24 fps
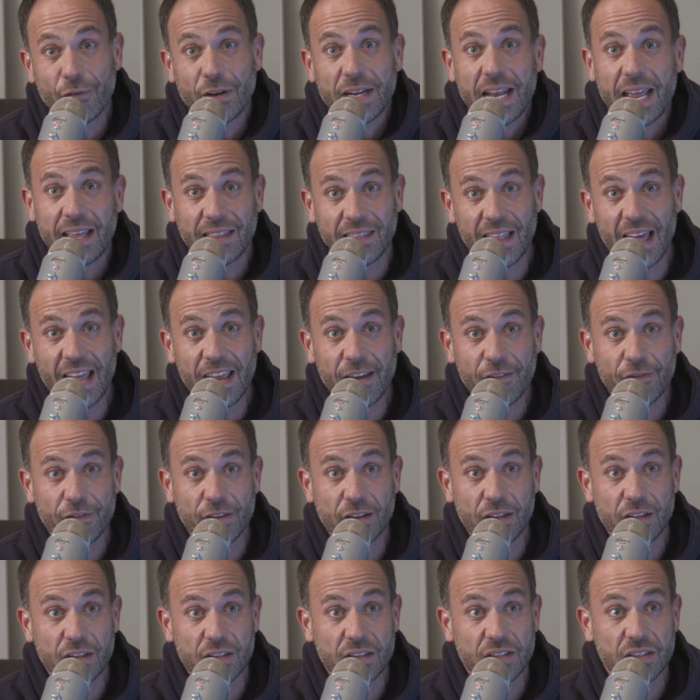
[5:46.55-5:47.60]
everyday life
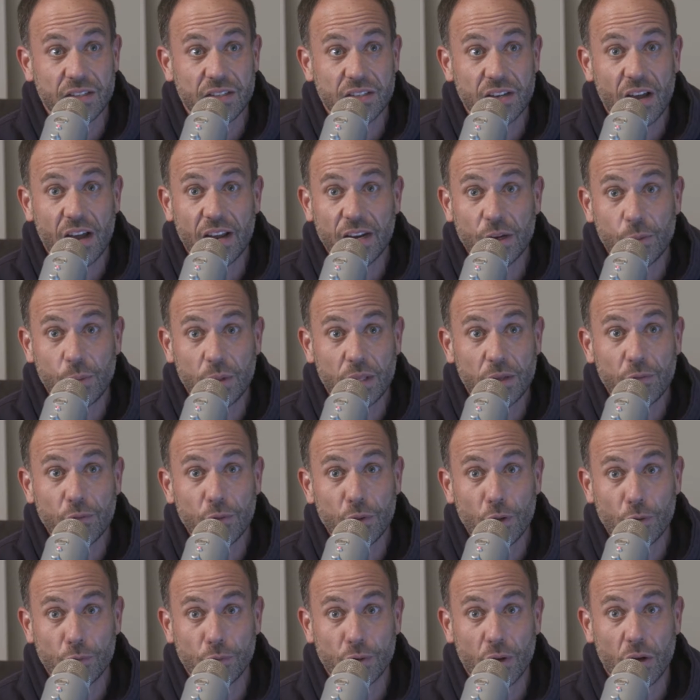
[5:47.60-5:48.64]
in the society we live
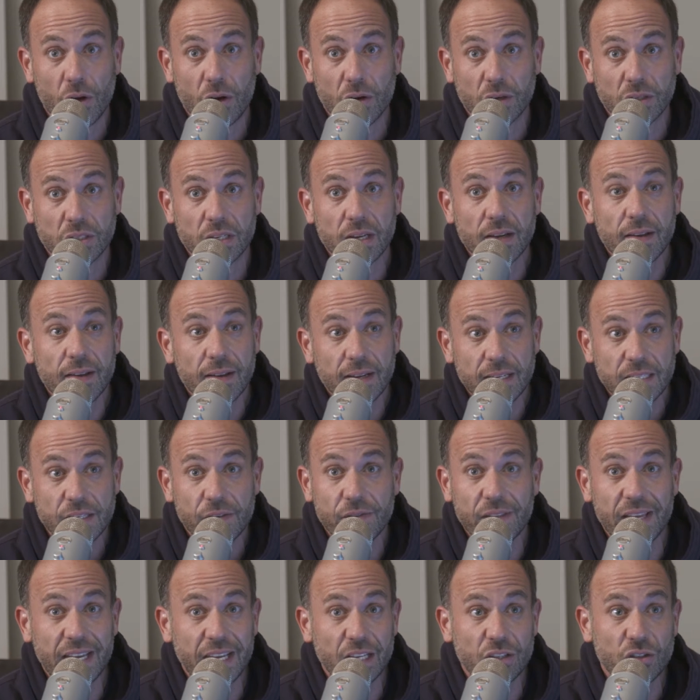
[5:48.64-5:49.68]
with our dogs. Because
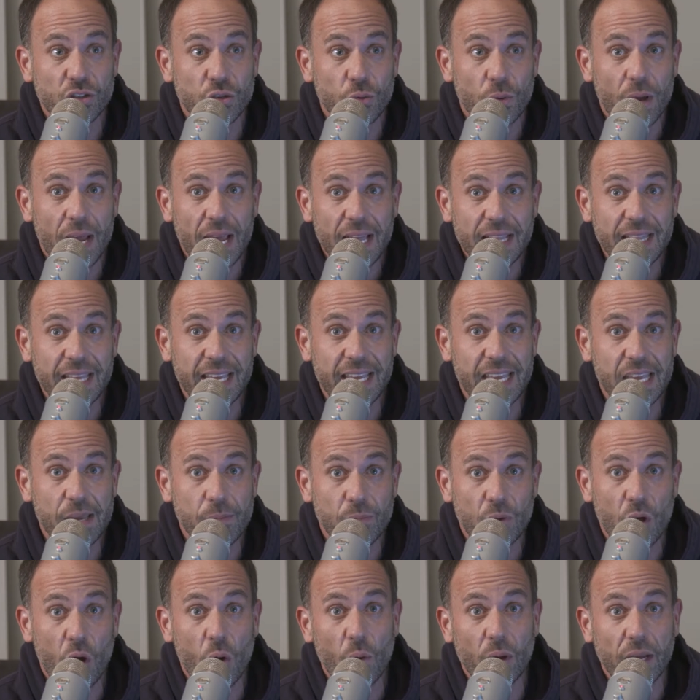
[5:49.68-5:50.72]
if they get too ahead, they
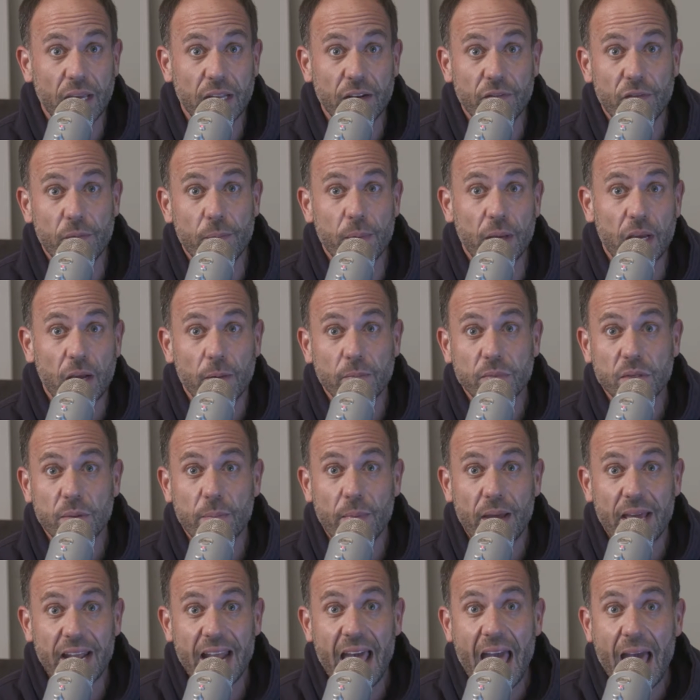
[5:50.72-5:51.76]
keep going, and if it becomes a
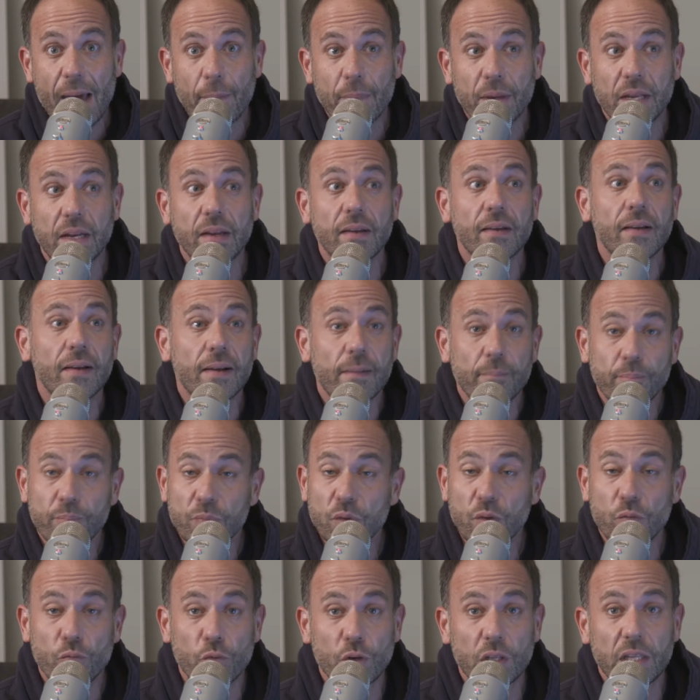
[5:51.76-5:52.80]
bad habit,
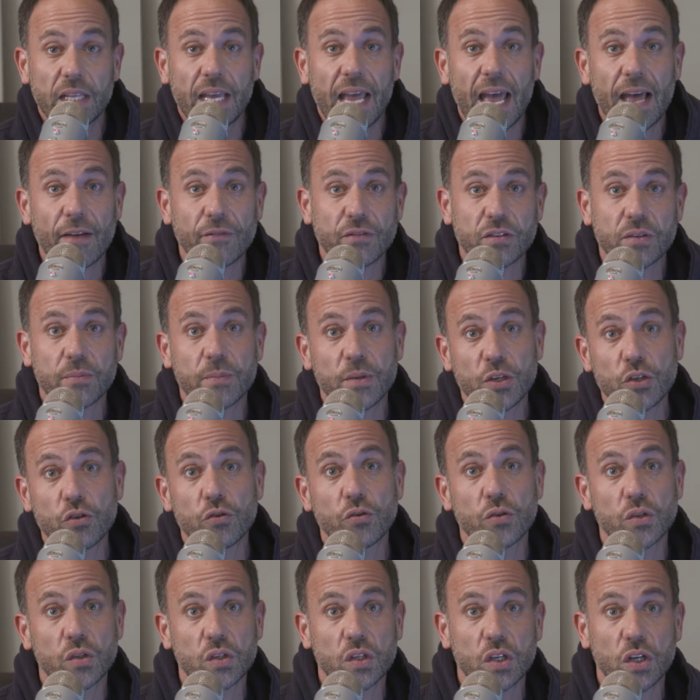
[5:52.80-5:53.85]
you really have some
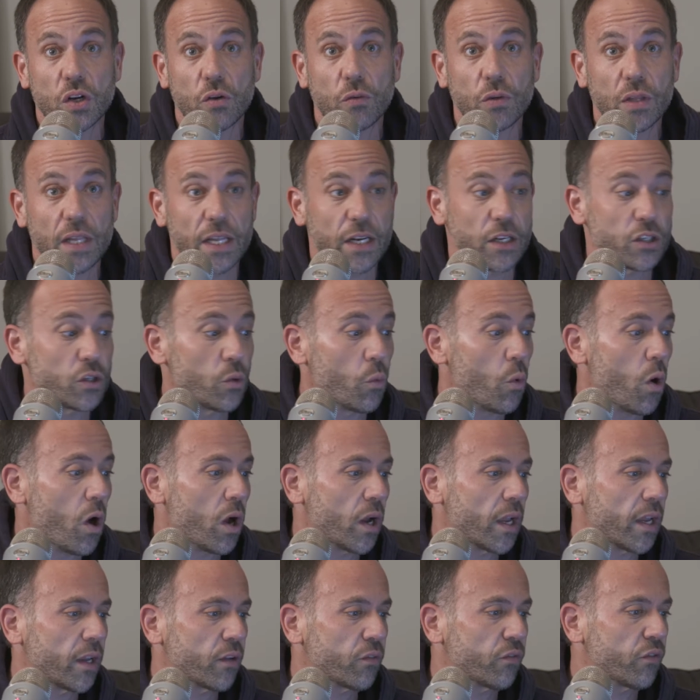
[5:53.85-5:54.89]
issues, you know, related to
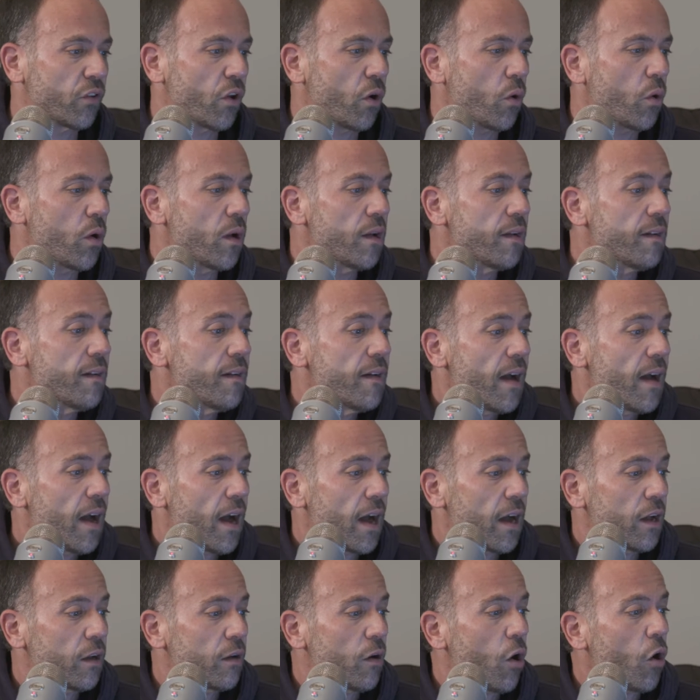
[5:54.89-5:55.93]
walking. So
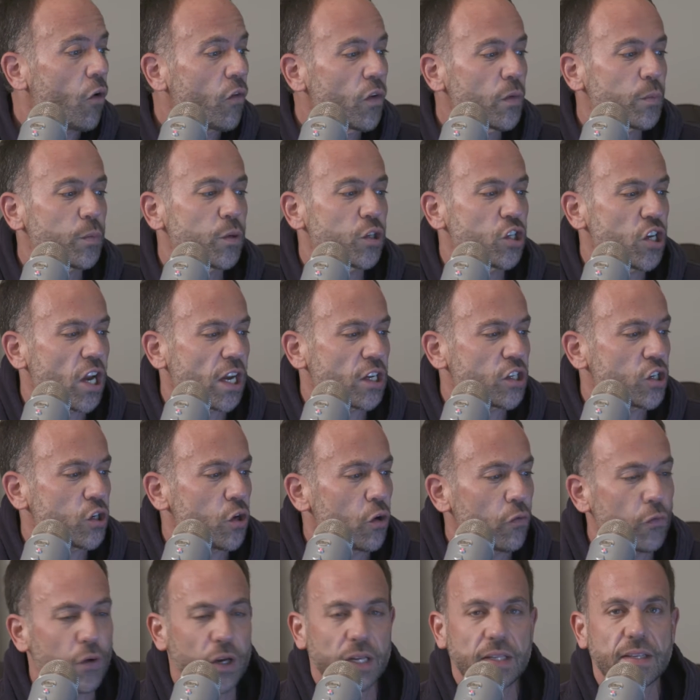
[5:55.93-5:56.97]
over-projection,
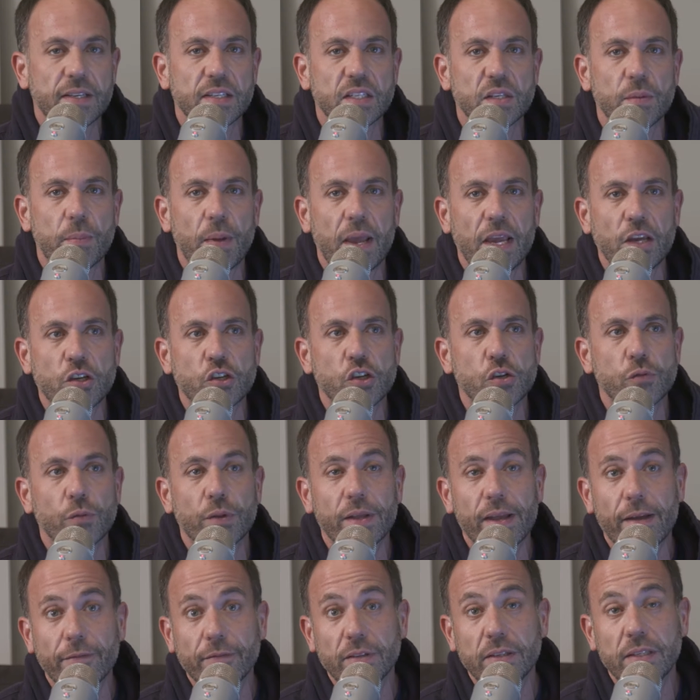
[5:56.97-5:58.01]
over-anticipation, you
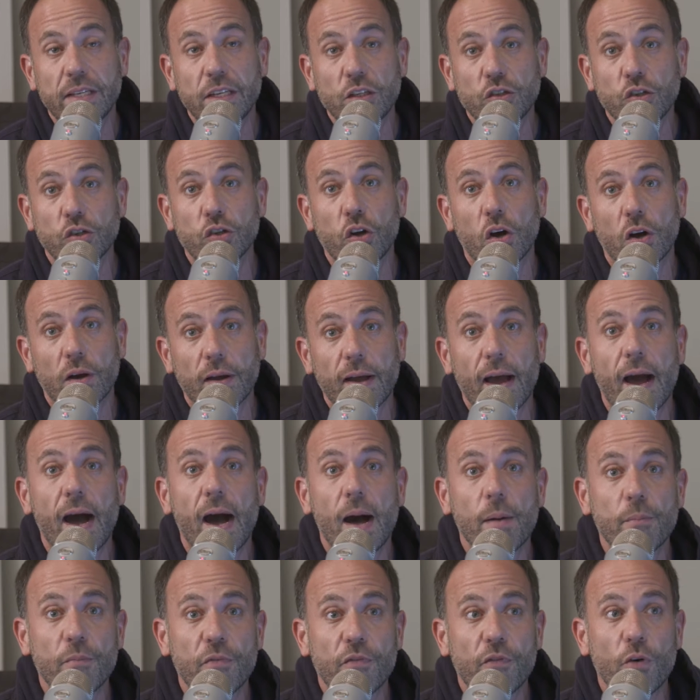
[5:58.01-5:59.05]
really have to teach a dog
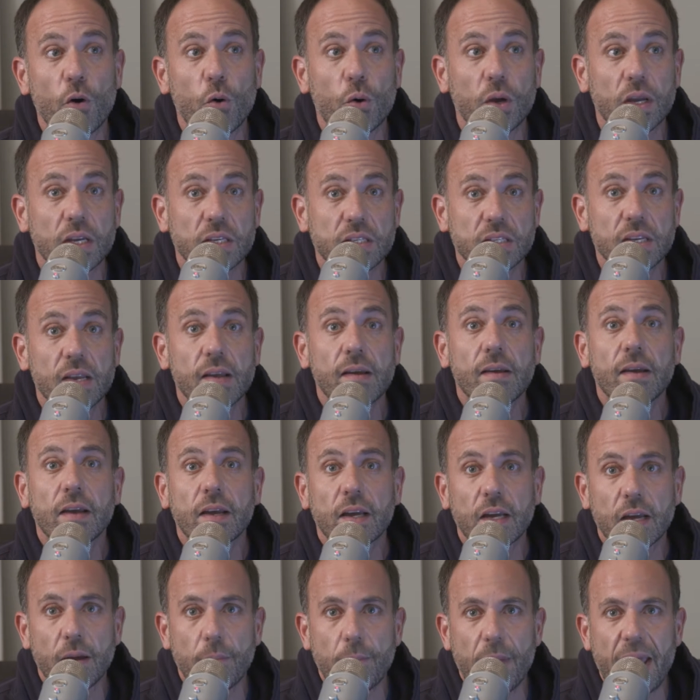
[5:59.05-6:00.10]
calm, focus,
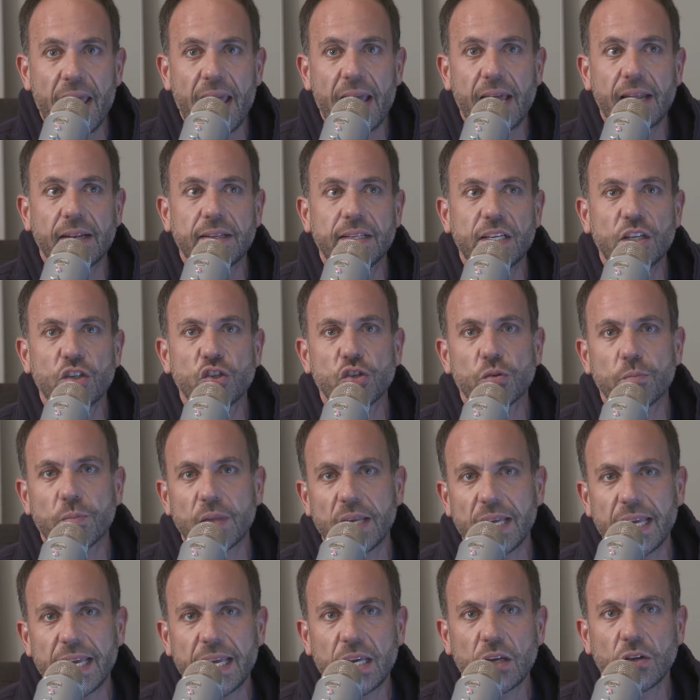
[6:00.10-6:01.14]
command, teach him
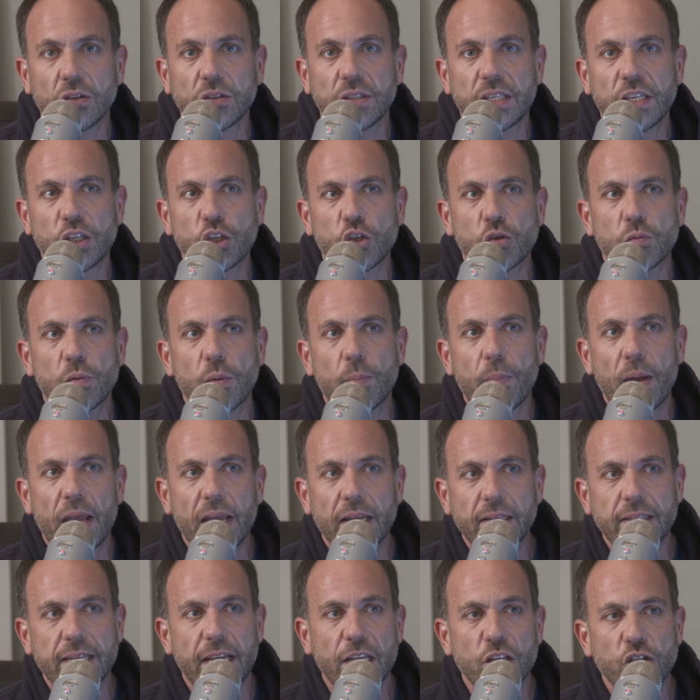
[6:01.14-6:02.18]
to heal, teach him to
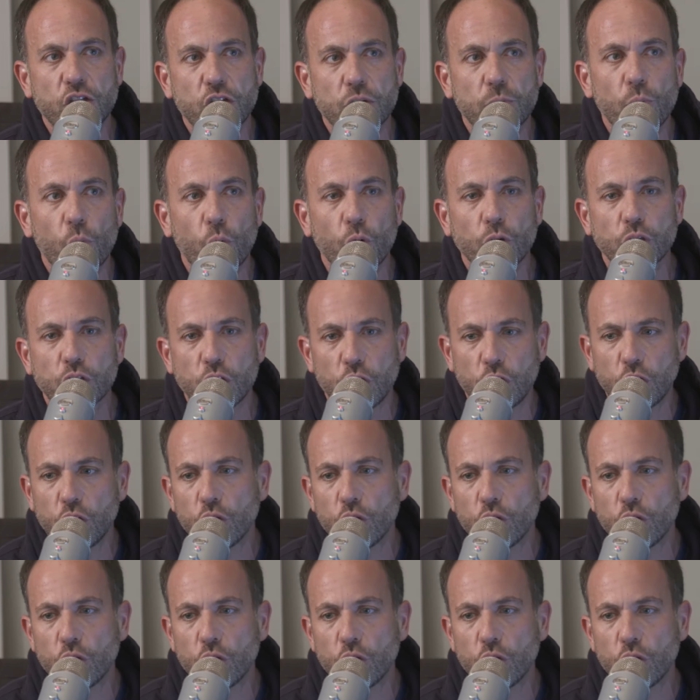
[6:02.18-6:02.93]
pay attention more to